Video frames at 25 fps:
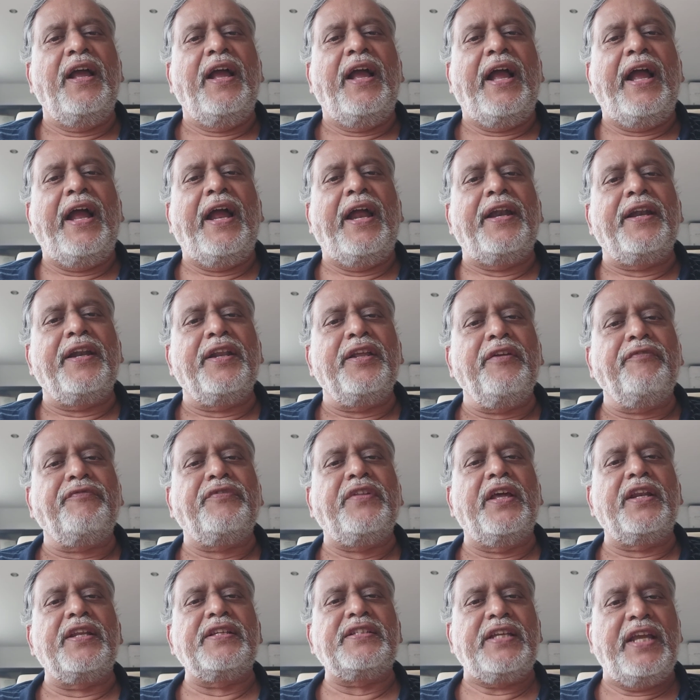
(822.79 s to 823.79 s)
And if
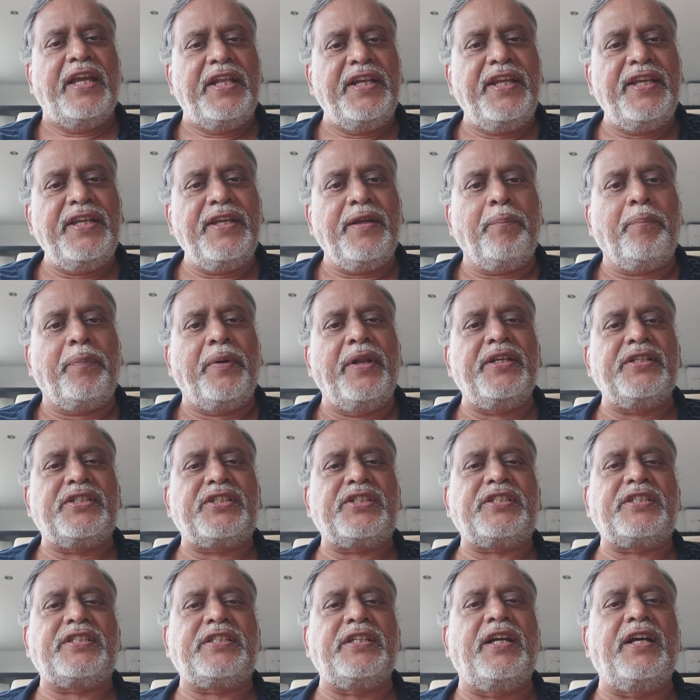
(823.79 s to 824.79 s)
there is any,
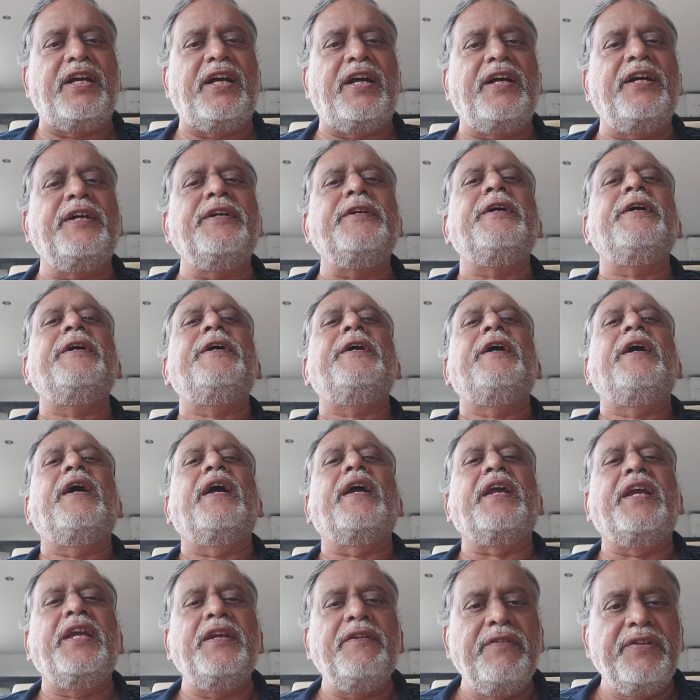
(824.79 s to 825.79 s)
please
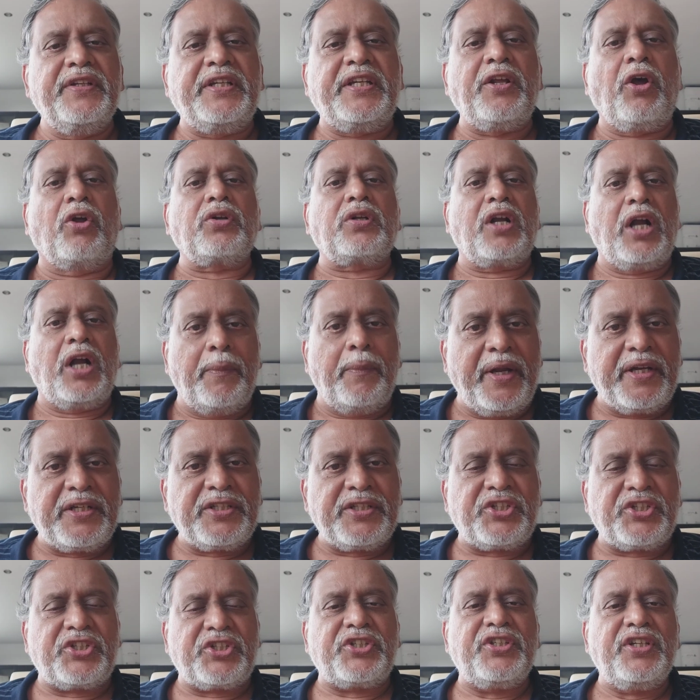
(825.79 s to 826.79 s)
give it on
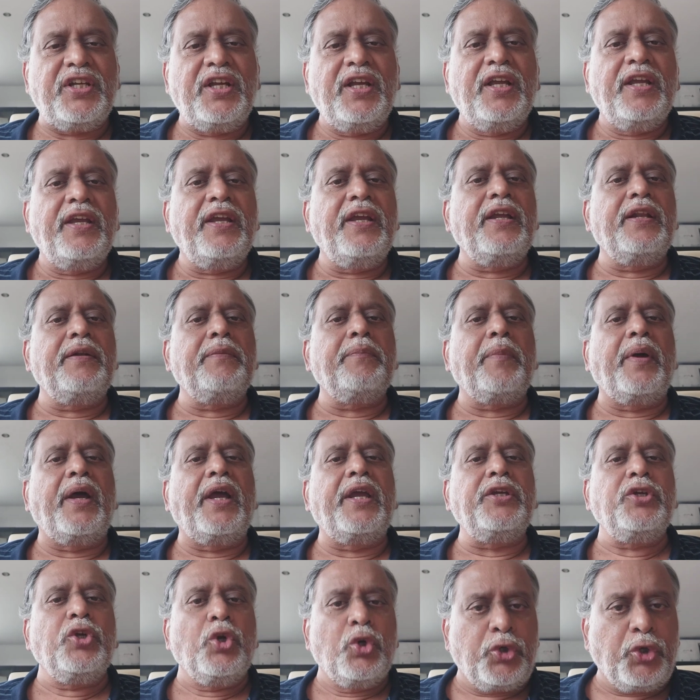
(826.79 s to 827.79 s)
comments in my
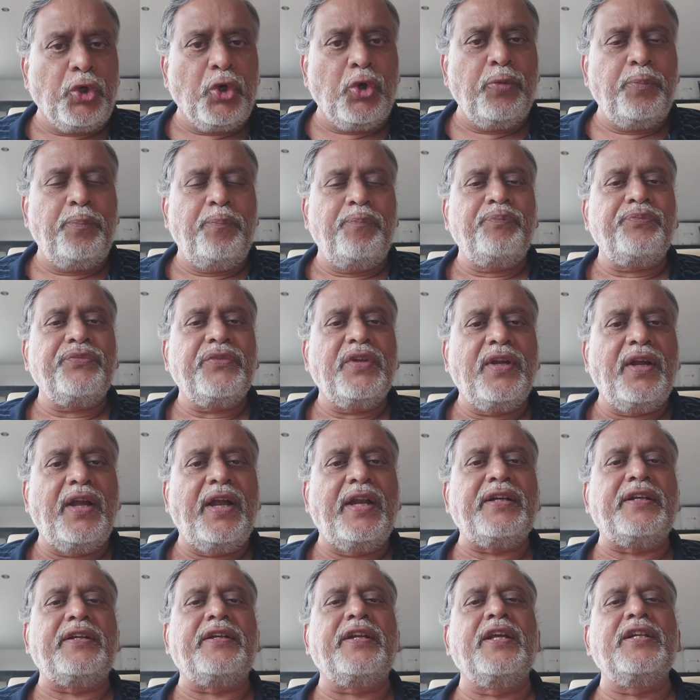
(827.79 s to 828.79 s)
YouTube.
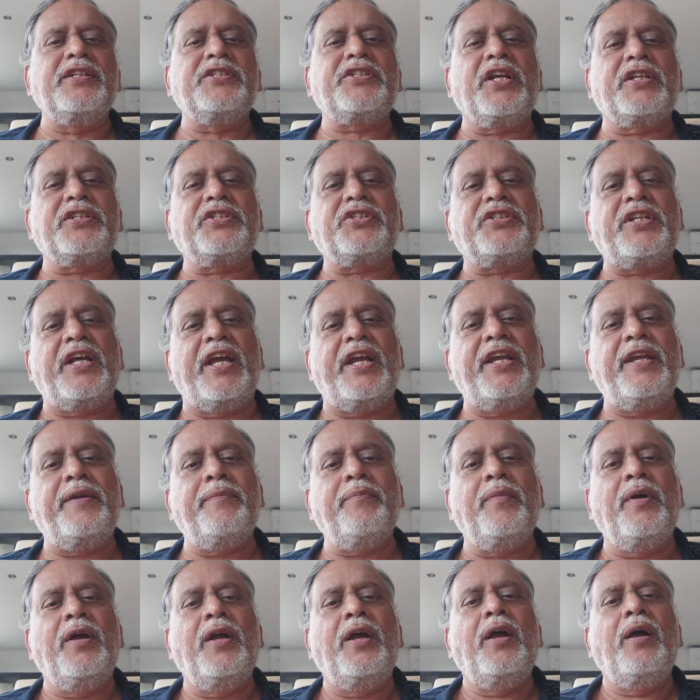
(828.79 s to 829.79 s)
And till such
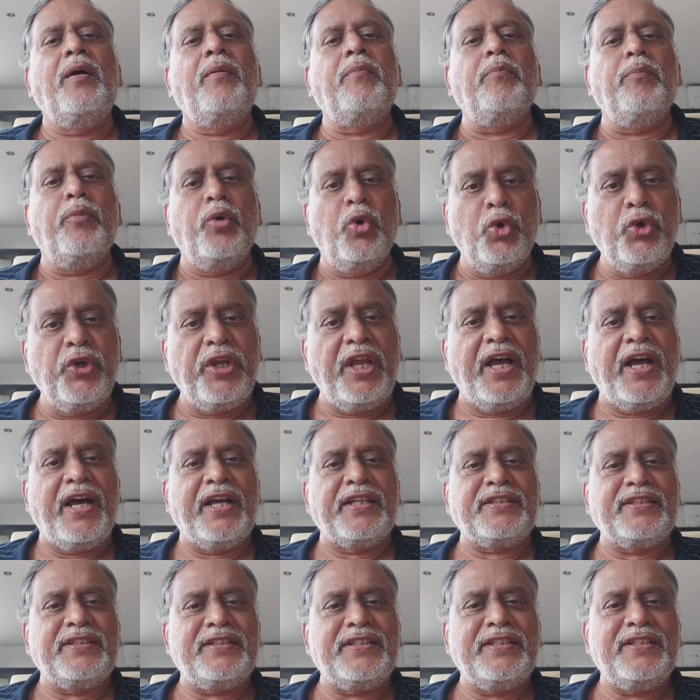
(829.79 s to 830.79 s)
time,
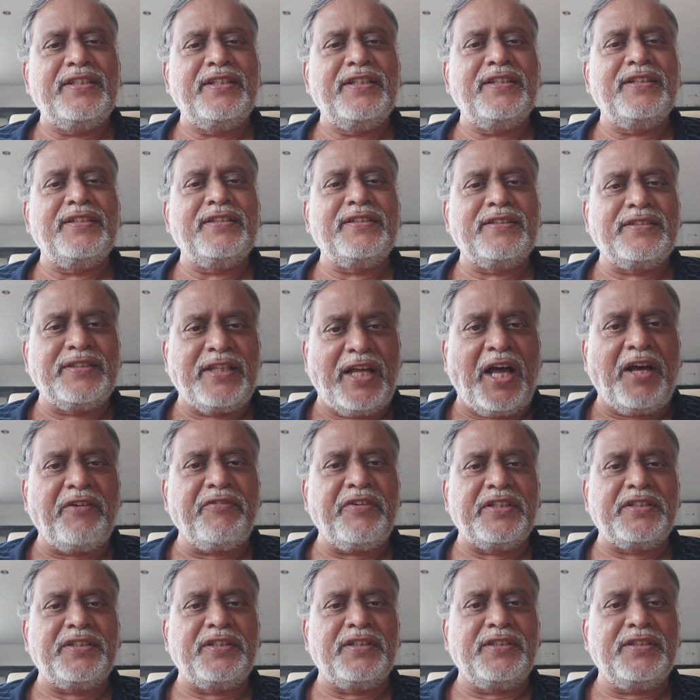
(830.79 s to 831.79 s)
Bhuyat
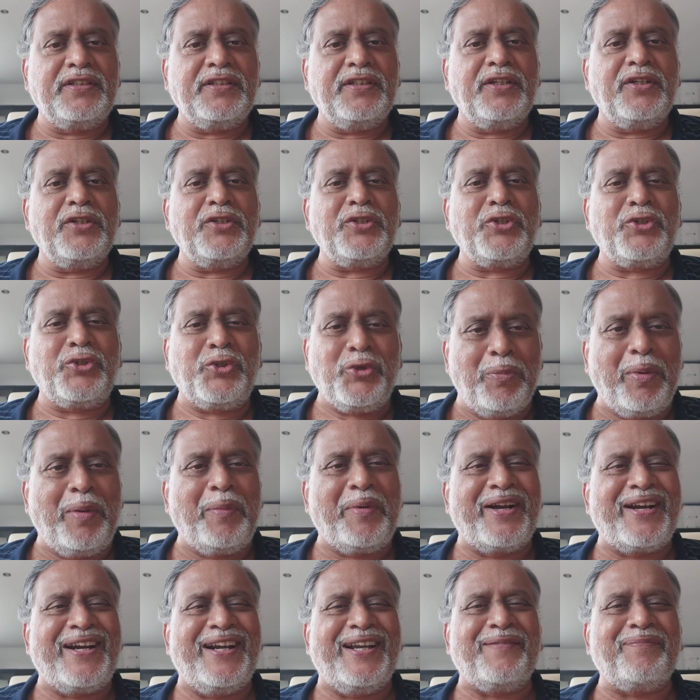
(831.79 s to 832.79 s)
Tavat
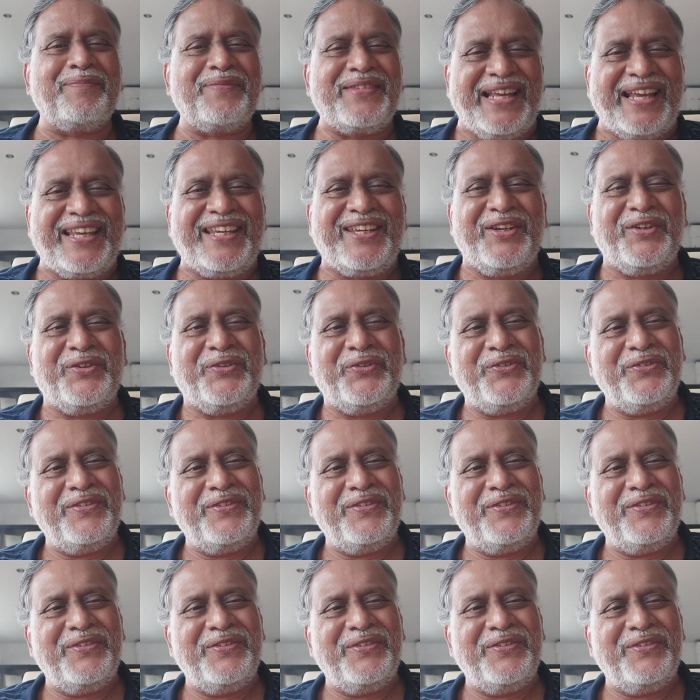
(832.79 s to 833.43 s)
Shubhamangalam. Thank you.